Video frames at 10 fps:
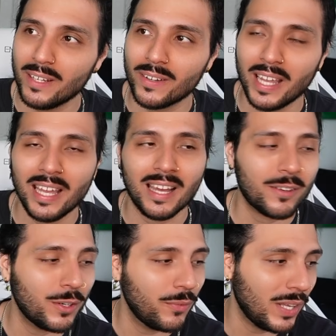Okay, I don't
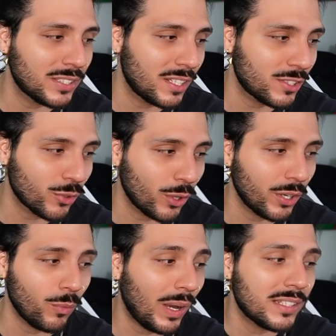know if he has a disorder.
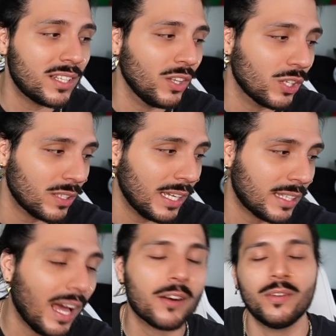Why does he look like,
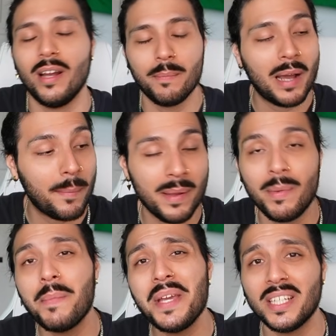I don't know, am
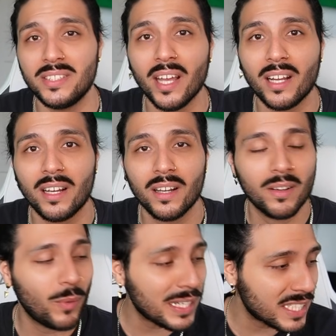I being a dick?
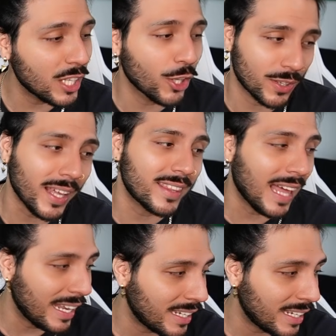Why does he look like that?